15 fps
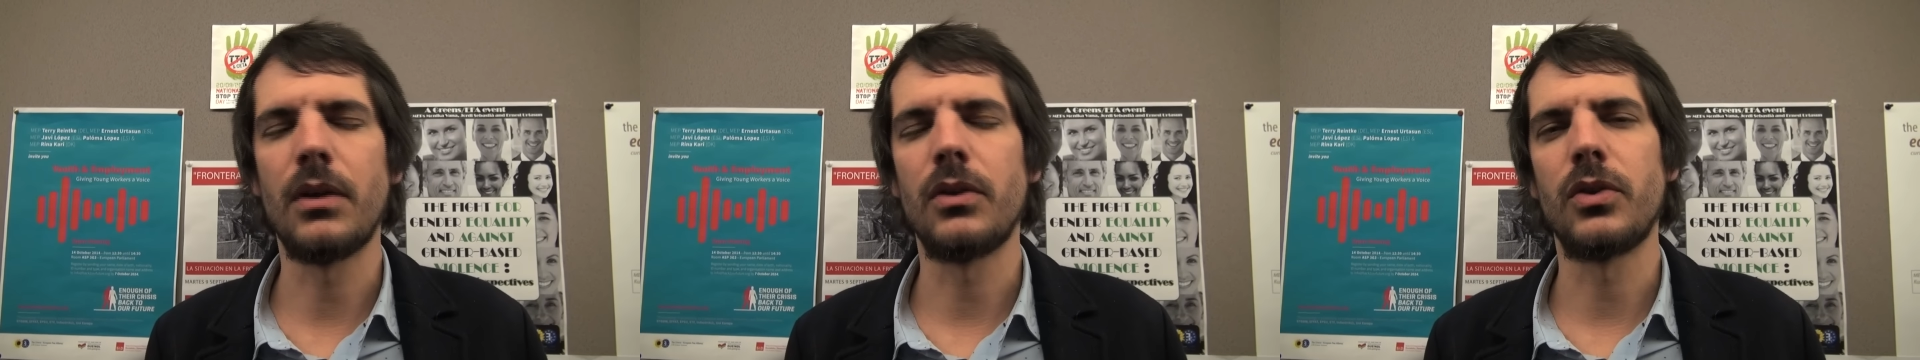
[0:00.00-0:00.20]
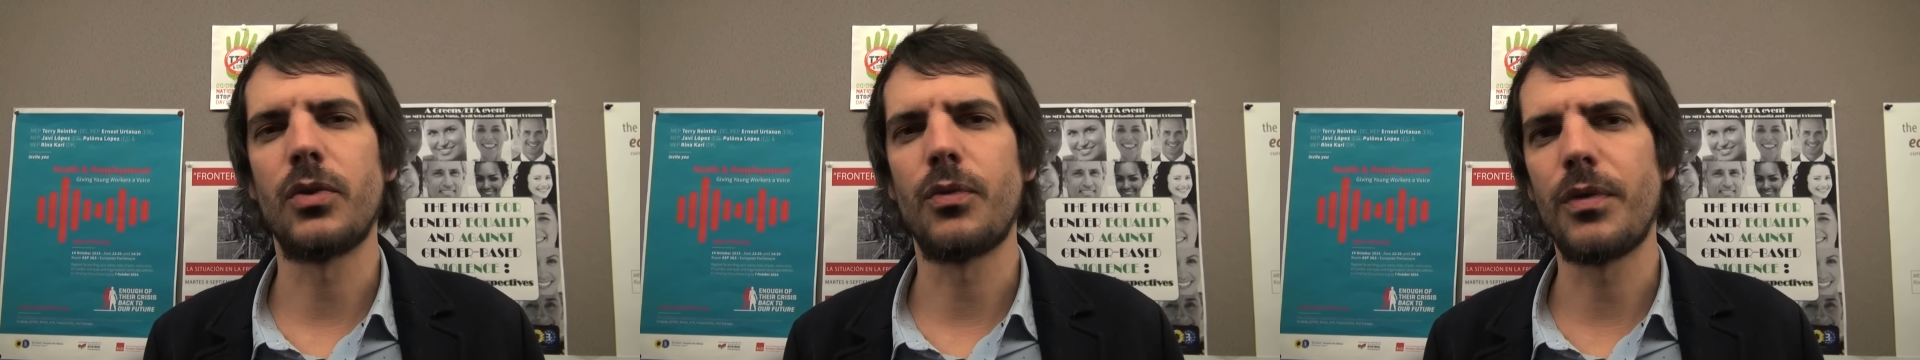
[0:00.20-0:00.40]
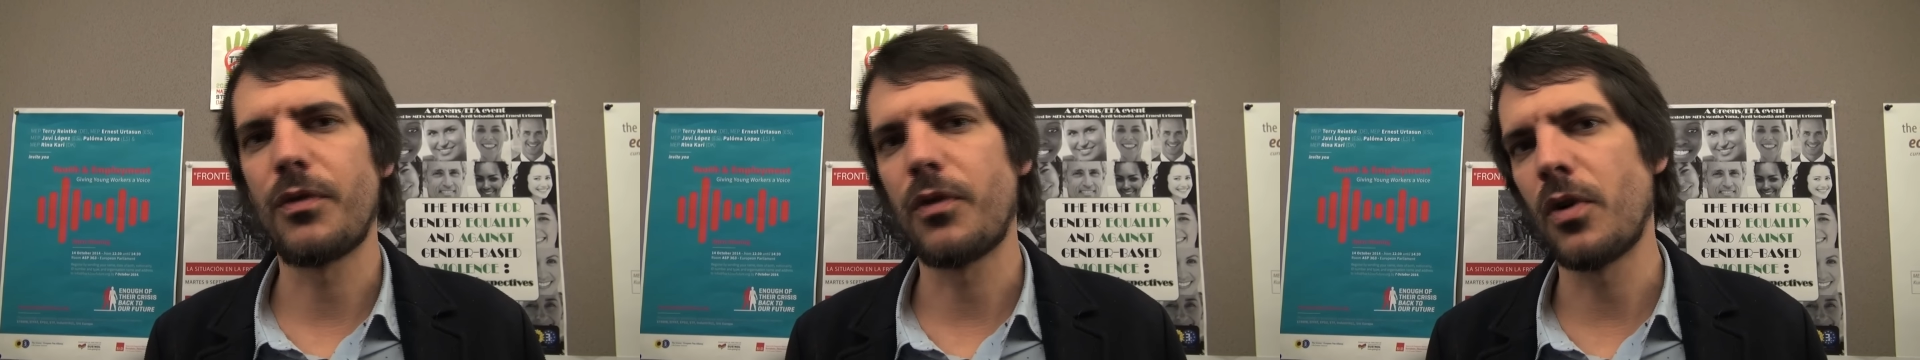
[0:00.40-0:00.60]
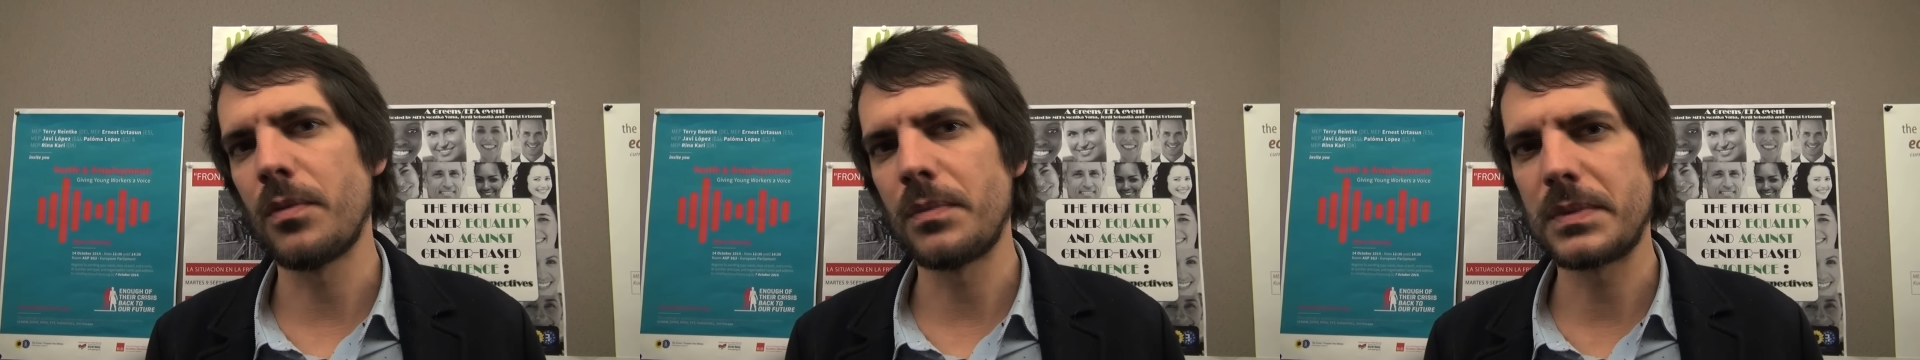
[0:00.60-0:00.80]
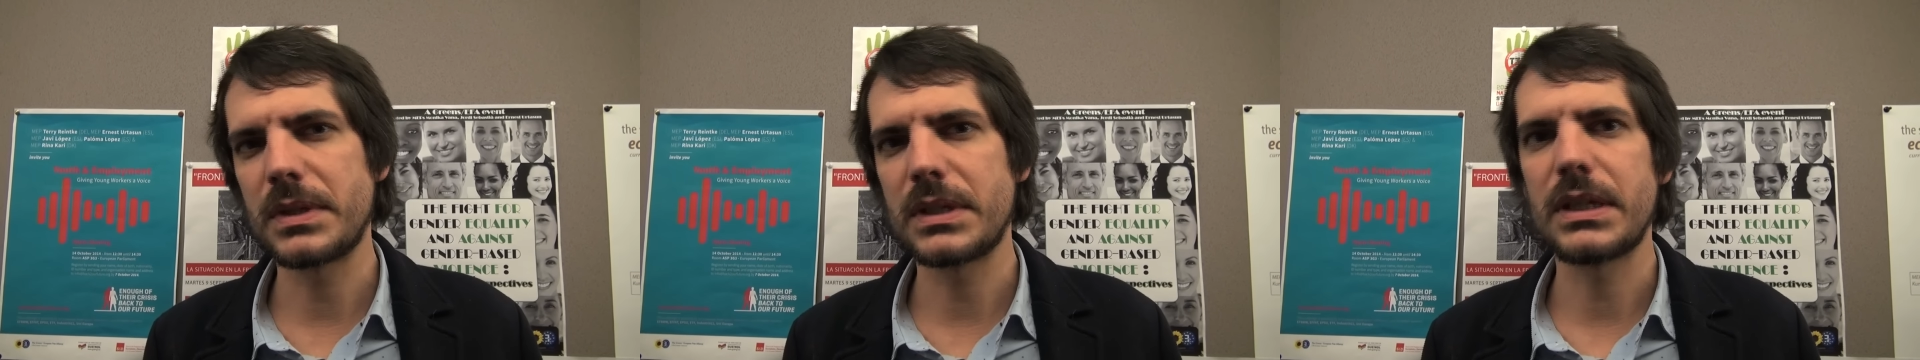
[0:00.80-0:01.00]
on the
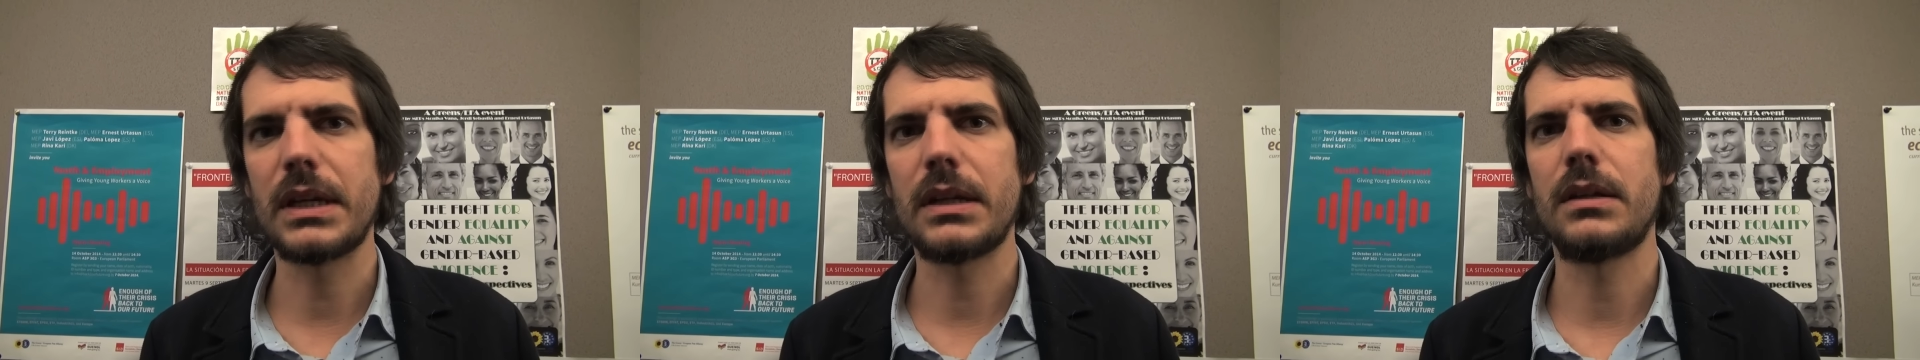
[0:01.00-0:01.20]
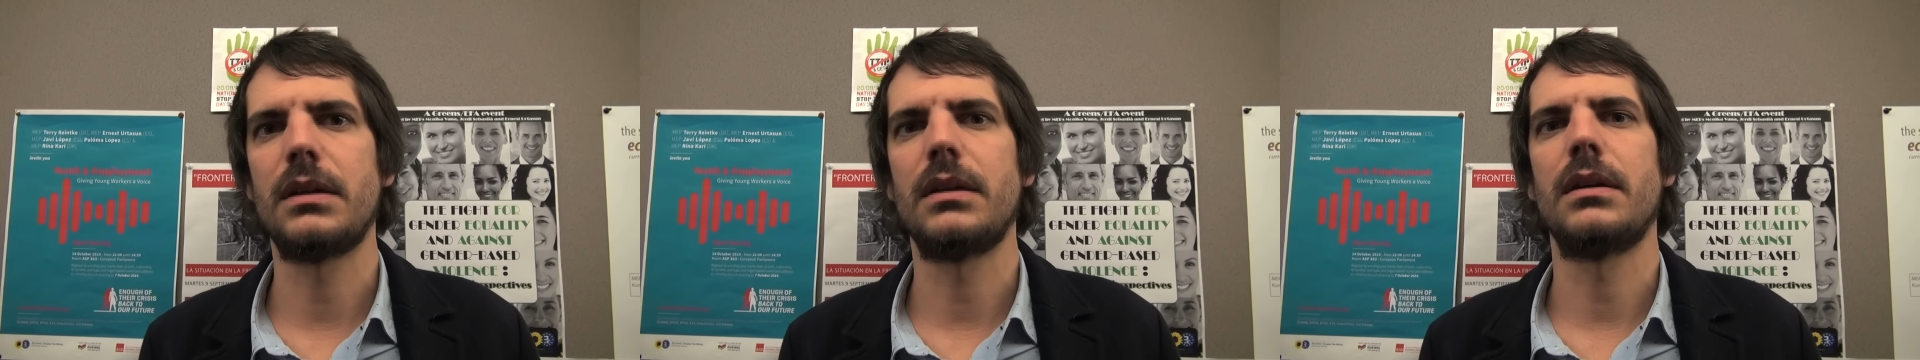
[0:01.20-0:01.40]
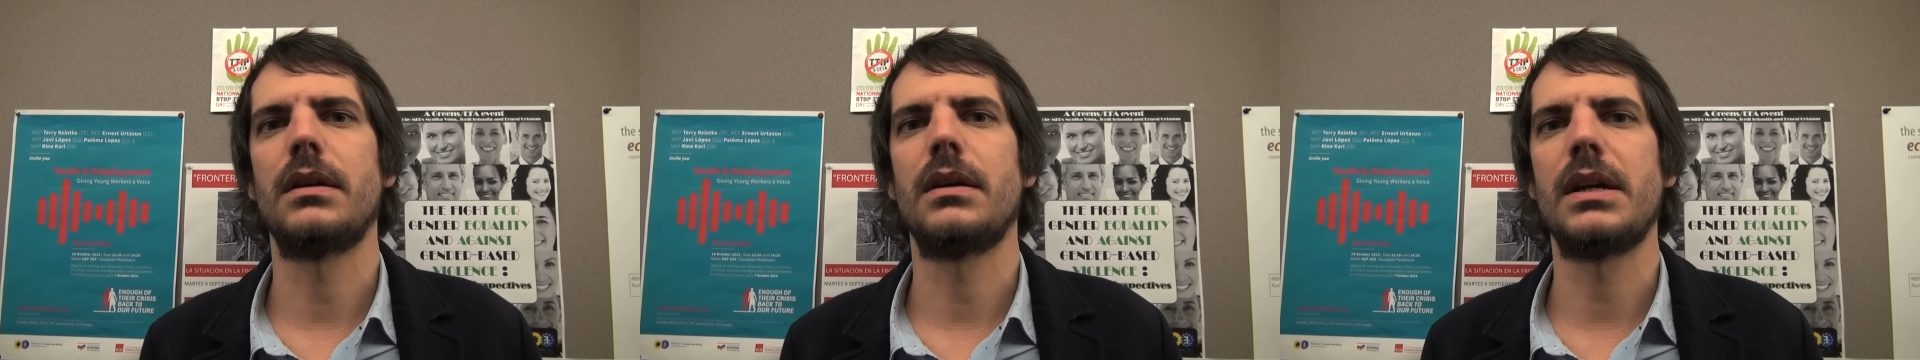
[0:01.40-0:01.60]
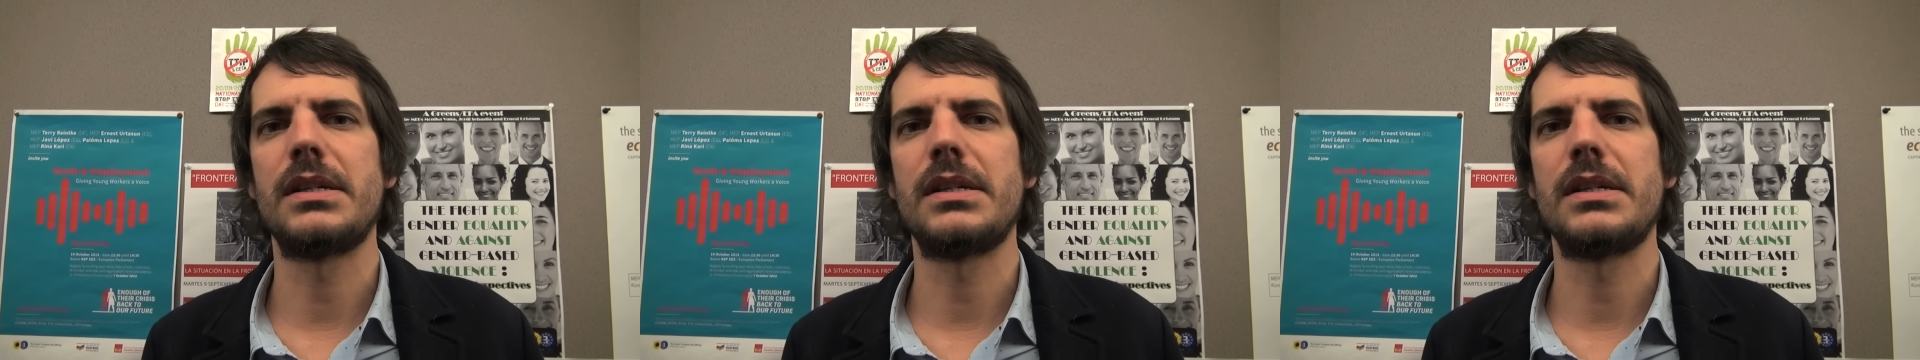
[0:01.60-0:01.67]
reforms that the